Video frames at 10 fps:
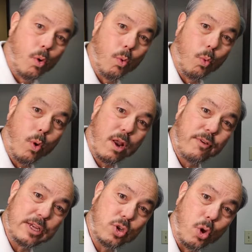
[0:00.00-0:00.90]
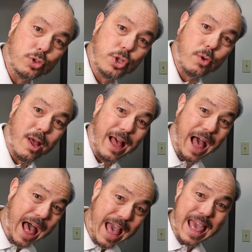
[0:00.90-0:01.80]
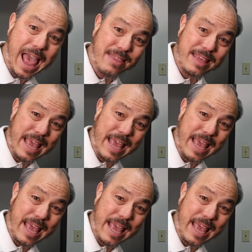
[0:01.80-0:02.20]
What if I told you I had